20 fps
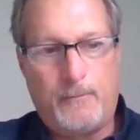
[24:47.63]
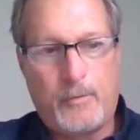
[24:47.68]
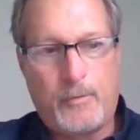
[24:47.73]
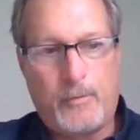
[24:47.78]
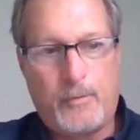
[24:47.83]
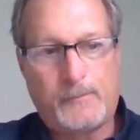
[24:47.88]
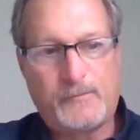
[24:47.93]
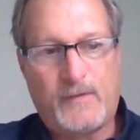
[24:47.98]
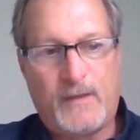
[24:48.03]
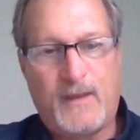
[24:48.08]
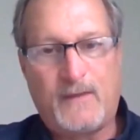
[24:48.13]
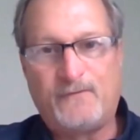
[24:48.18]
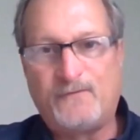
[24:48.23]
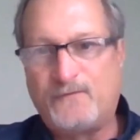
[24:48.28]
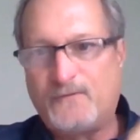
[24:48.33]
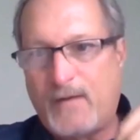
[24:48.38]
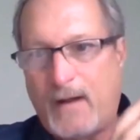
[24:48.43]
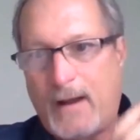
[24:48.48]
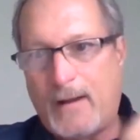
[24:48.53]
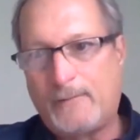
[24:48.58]
Perhaps they
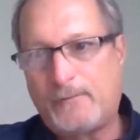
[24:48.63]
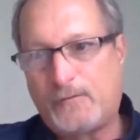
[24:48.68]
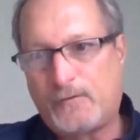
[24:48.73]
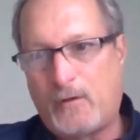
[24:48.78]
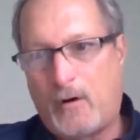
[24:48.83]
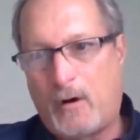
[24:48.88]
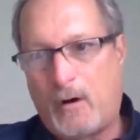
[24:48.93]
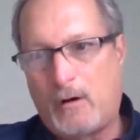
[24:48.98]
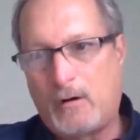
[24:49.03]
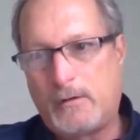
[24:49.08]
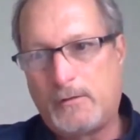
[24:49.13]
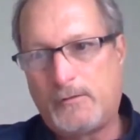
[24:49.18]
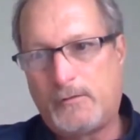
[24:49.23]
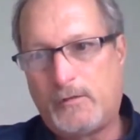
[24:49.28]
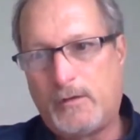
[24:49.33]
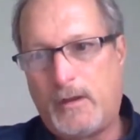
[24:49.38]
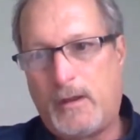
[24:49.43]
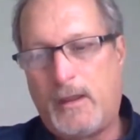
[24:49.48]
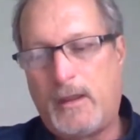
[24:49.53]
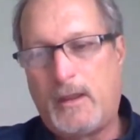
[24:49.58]
had five
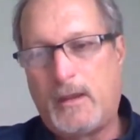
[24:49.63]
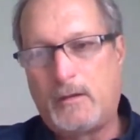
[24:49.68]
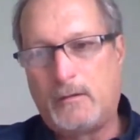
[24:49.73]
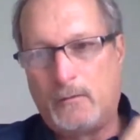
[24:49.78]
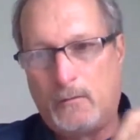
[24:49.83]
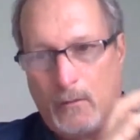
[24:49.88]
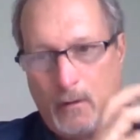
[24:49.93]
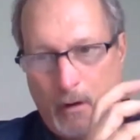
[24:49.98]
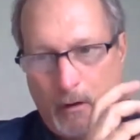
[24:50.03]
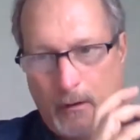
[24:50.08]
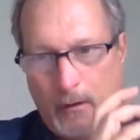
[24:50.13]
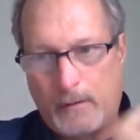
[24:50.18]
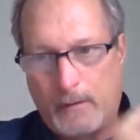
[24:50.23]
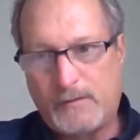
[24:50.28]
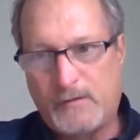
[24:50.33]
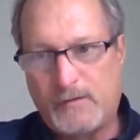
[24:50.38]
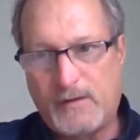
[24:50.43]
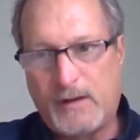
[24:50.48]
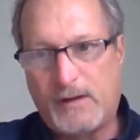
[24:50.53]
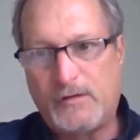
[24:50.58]
stars and all
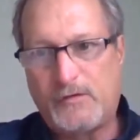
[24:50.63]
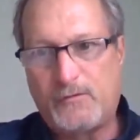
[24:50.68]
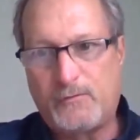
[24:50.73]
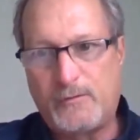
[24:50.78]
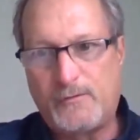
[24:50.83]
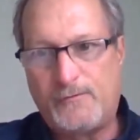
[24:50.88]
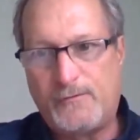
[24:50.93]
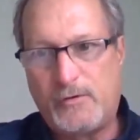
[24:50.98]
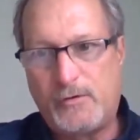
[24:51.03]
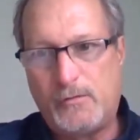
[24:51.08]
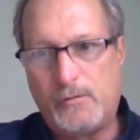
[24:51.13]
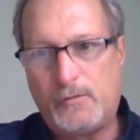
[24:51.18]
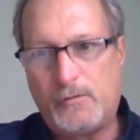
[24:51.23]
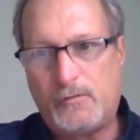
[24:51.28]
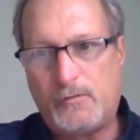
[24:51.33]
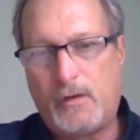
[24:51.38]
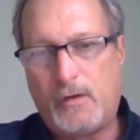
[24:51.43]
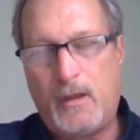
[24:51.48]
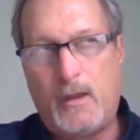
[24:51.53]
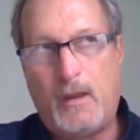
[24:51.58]
these nice
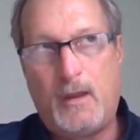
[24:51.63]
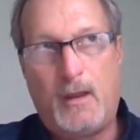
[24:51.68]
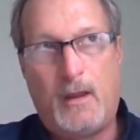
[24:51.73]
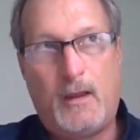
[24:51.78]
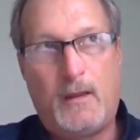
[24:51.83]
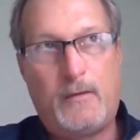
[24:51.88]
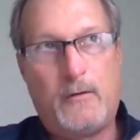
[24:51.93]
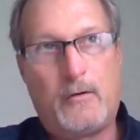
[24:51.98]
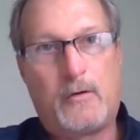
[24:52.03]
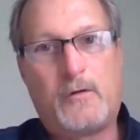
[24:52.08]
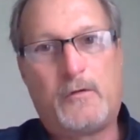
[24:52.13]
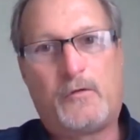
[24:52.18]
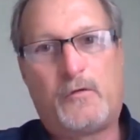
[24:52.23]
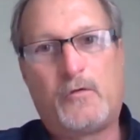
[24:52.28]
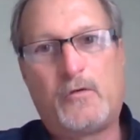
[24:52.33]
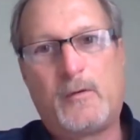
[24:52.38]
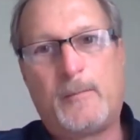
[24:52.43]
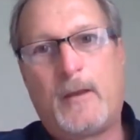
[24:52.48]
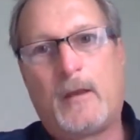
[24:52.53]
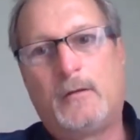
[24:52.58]
reviews, and they're
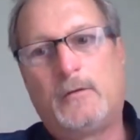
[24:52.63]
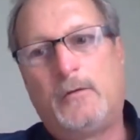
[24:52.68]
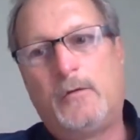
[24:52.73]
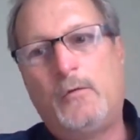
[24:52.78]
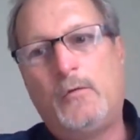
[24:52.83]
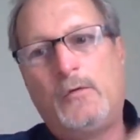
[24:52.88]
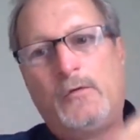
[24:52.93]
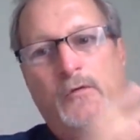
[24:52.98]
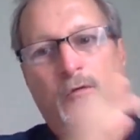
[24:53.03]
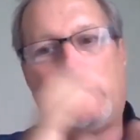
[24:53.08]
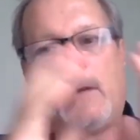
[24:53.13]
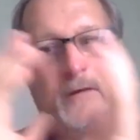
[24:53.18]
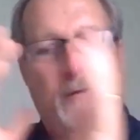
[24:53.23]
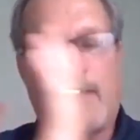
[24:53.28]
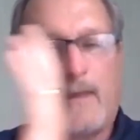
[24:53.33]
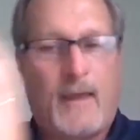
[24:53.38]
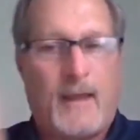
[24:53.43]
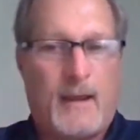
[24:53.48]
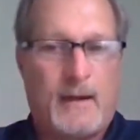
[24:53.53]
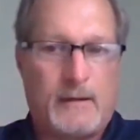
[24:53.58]
concerned about
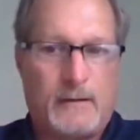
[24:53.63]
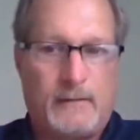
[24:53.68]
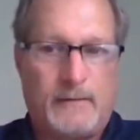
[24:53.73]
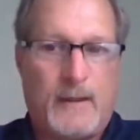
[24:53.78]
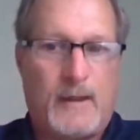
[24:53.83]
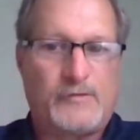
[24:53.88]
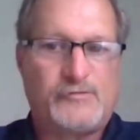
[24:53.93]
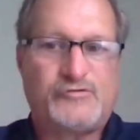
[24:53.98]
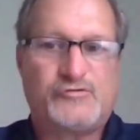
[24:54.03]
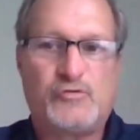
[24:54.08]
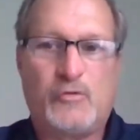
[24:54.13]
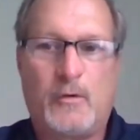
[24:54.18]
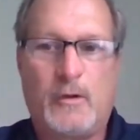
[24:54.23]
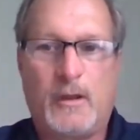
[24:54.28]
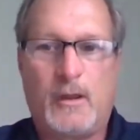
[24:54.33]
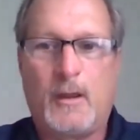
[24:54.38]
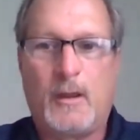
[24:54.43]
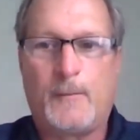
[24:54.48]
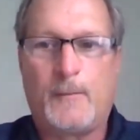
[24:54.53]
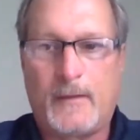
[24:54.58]
losing that and not
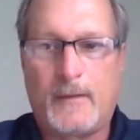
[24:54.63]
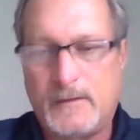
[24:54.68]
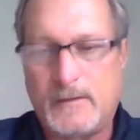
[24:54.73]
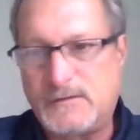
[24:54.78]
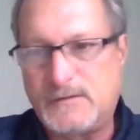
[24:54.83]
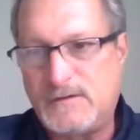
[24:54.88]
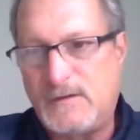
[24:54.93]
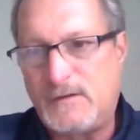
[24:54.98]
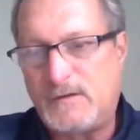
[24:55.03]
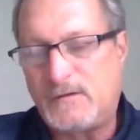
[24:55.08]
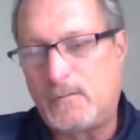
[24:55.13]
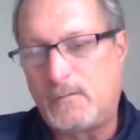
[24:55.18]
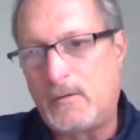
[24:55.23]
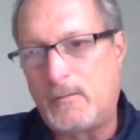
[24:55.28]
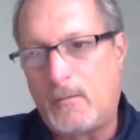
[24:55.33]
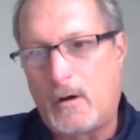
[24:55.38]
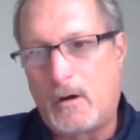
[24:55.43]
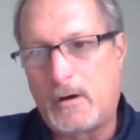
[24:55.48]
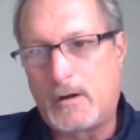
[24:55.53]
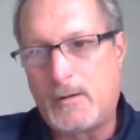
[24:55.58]
showing up on the G
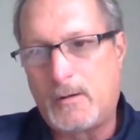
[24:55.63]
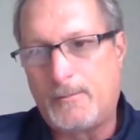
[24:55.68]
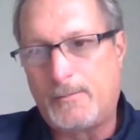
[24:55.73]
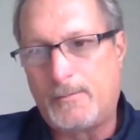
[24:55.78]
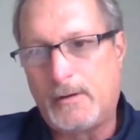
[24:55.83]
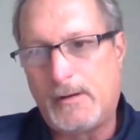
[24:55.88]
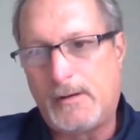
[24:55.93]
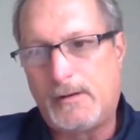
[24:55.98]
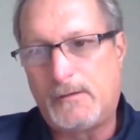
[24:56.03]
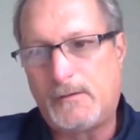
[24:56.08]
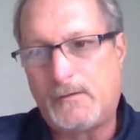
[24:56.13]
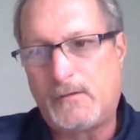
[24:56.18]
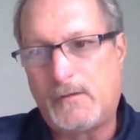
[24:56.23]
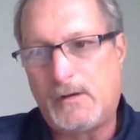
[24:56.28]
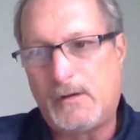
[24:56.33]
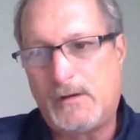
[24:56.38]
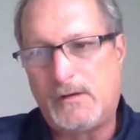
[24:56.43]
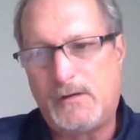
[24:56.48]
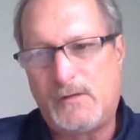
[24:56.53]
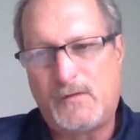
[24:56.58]
Suite
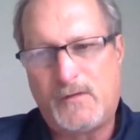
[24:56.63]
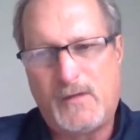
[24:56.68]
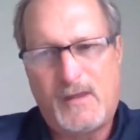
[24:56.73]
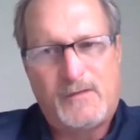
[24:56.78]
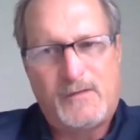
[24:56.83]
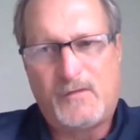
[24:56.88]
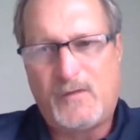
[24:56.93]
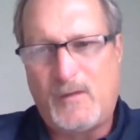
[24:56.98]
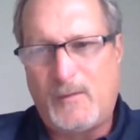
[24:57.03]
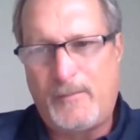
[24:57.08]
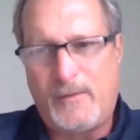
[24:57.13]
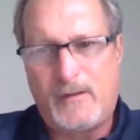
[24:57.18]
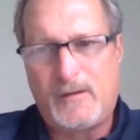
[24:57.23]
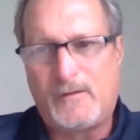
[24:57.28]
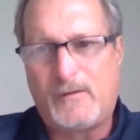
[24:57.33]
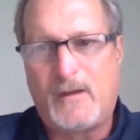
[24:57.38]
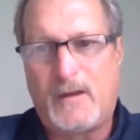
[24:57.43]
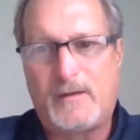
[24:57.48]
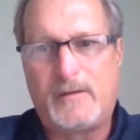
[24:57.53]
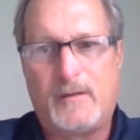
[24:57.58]
Marketplace. Is that something
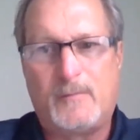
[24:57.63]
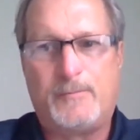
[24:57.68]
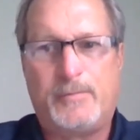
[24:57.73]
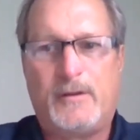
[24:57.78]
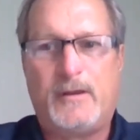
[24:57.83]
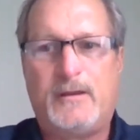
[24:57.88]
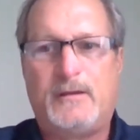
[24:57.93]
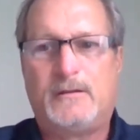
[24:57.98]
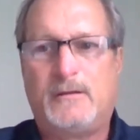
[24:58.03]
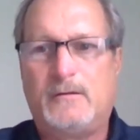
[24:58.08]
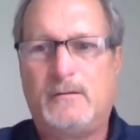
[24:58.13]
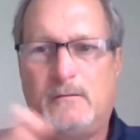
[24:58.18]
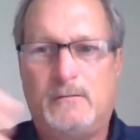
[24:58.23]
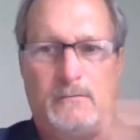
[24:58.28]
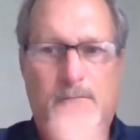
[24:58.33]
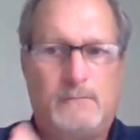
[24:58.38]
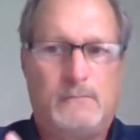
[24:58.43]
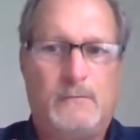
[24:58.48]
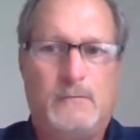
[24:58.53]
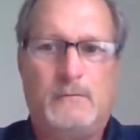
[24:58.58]
that's on the plate to,
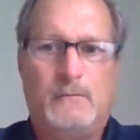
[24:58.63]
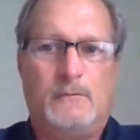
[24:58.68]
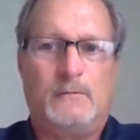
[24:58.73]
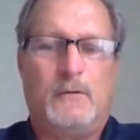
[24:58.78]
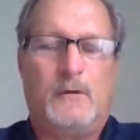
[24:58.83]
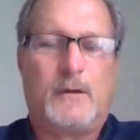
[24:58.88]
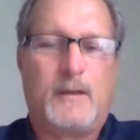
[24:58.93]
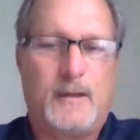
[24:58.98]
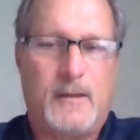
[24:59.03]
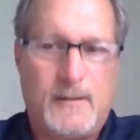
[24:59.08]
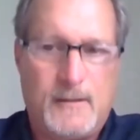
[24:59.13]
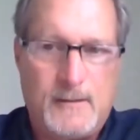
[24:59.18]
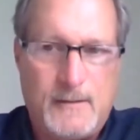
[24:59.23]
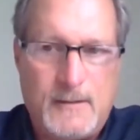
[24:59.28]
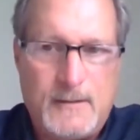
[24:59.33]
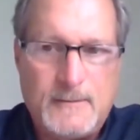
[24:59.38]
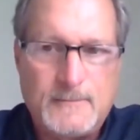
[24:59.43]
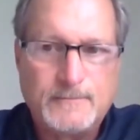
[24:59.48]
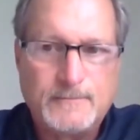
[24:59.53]
to look at?